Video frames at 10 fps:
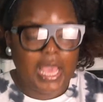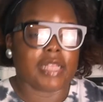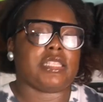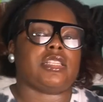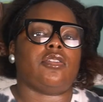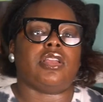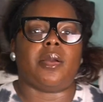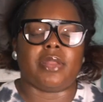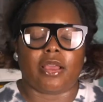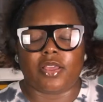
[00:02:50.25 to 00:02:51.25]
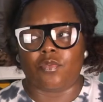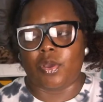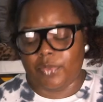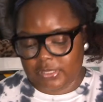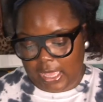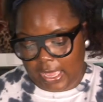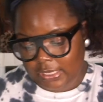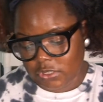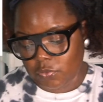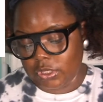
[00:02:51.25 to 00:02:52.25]
And since they're only coming out in women's, I
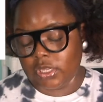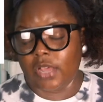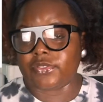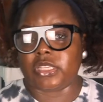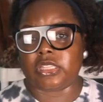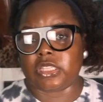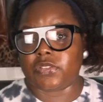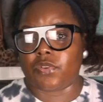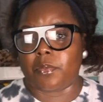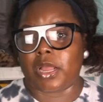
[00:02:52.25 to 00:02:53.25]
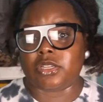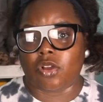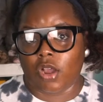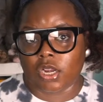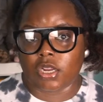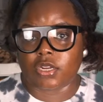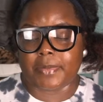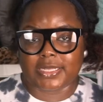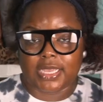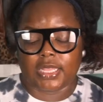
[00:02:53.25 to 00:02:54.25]
actually would love to get these for my daughter,
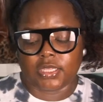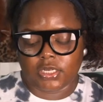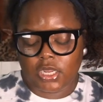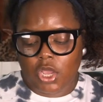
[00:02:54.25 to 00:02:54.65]
my toddler,